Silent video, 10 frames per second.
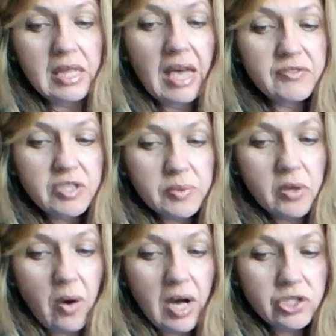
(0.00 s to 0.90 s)
the left
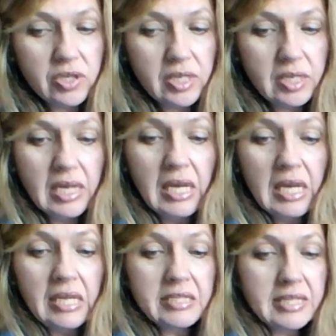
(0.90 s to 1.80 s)
upper quadrant.
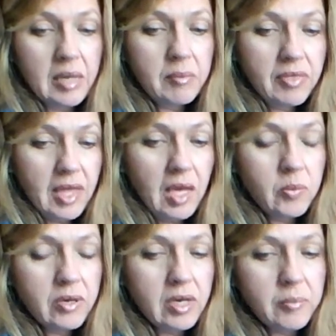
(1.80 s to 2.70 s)
The same thing,
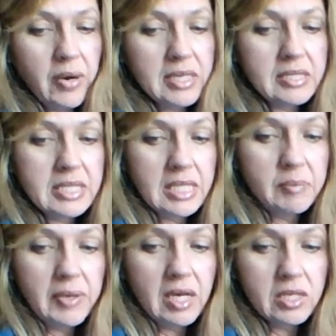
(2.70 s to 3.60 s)
we're going to press
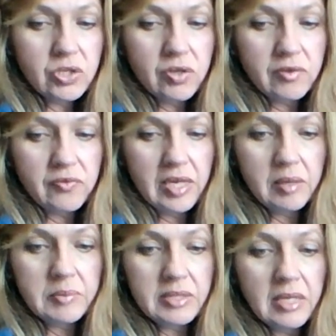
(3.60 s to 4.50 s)
deep and under the
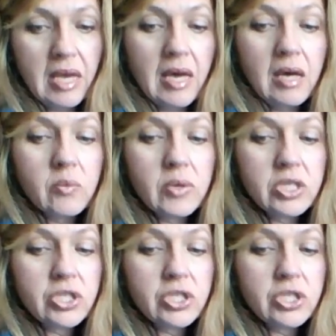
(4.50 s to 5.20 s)
ribs. We